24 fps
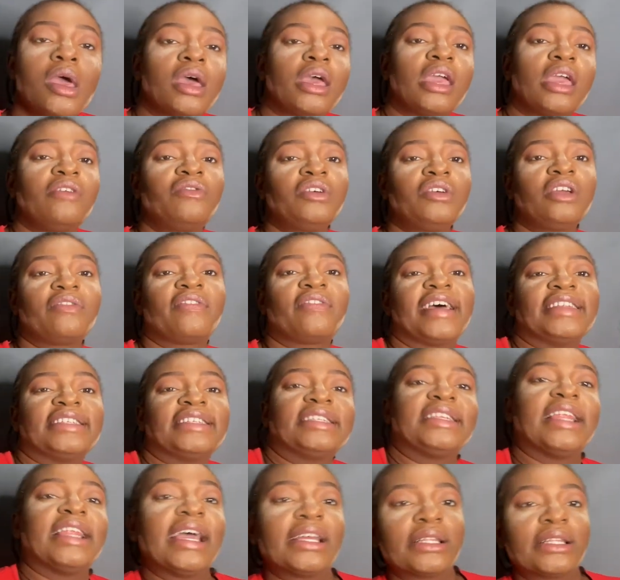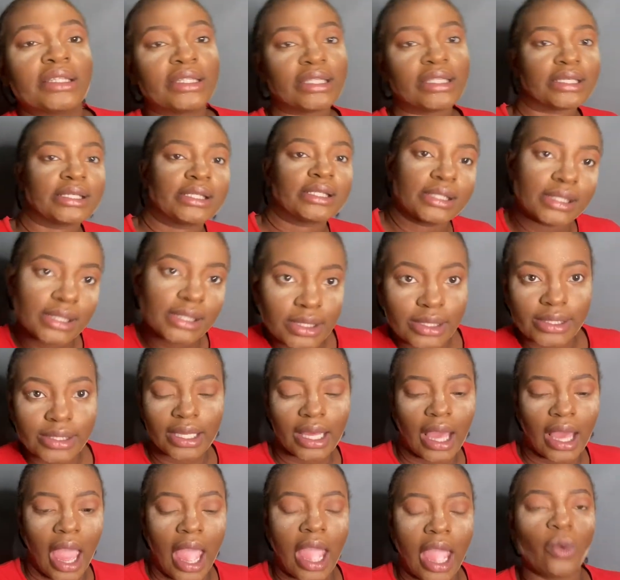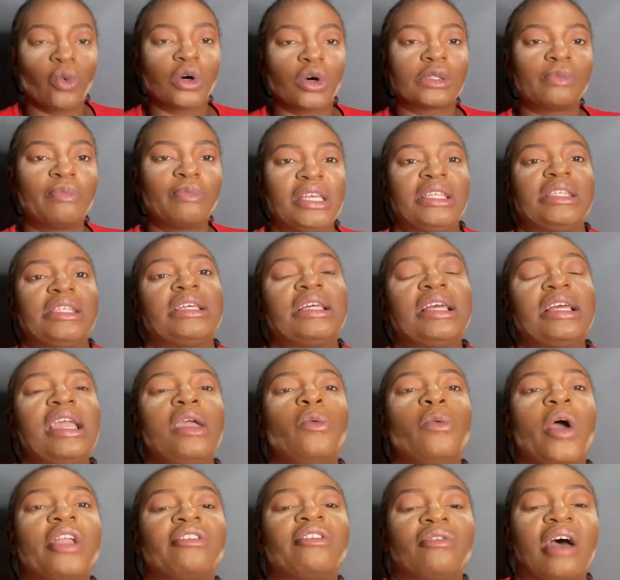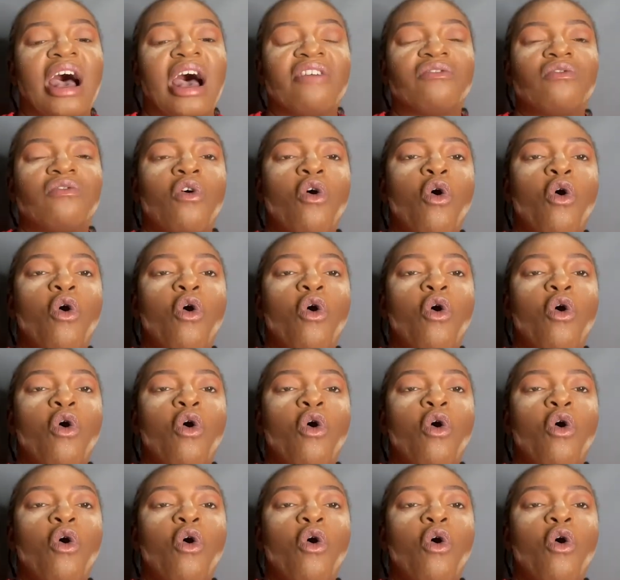even if I did like this, it was basically when you have